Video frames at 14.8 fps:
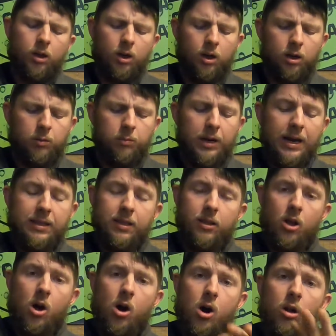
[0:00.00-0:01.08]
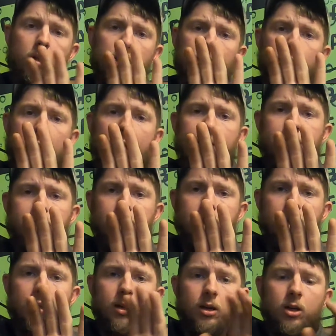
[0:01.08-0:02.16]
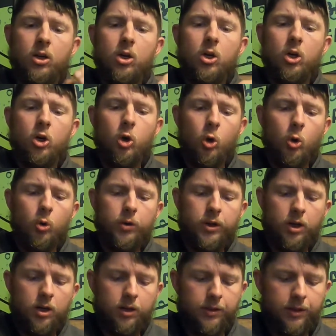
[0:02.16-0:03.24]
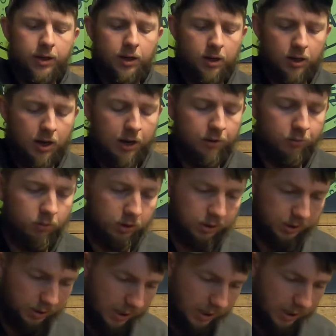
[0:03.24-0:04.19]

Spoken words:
And then the holographic gold on there I really